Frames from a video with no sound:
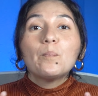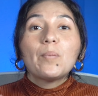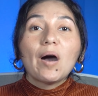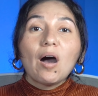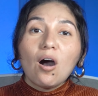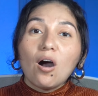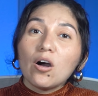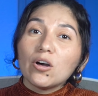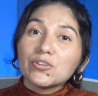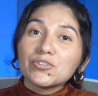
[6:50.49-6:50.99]

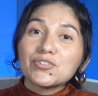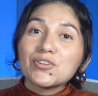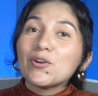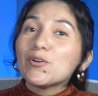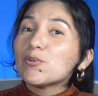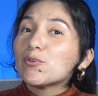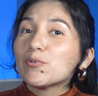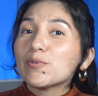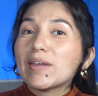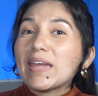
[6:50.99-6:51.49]
but also
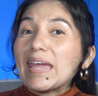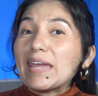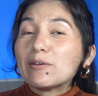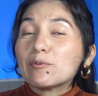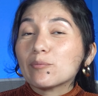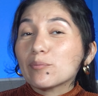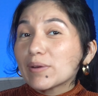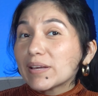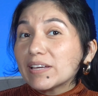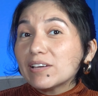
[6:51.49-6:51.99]
create
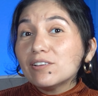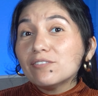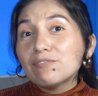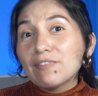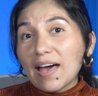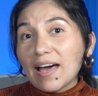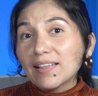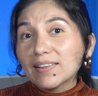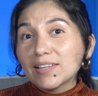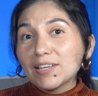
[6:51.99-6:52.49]
real
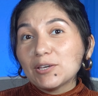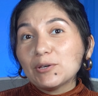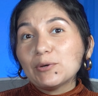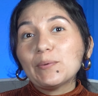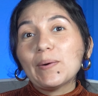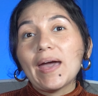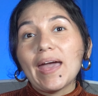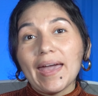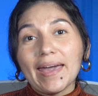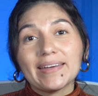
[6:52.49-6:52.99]
value
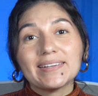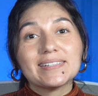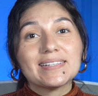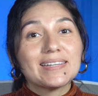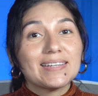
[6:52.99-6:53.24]
and